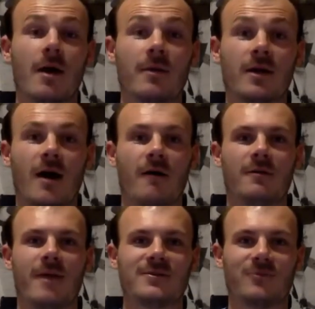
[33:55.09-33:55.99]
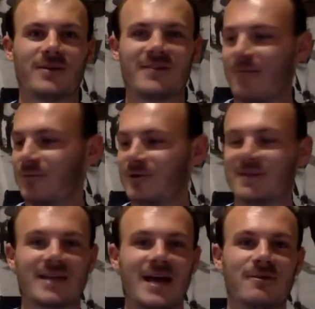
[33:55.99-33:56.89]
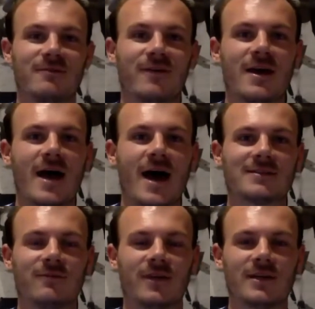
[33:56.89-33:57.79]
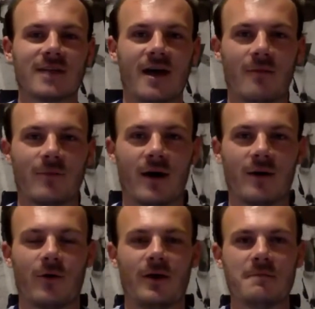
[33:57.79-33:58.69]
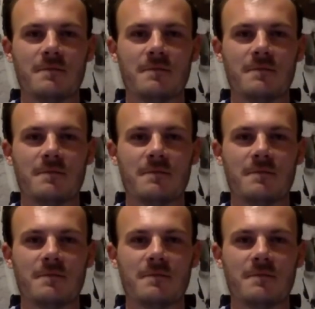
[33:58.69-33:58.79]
I mean, I would imagine West Ham would do the same if Aston Villa stay up by a point.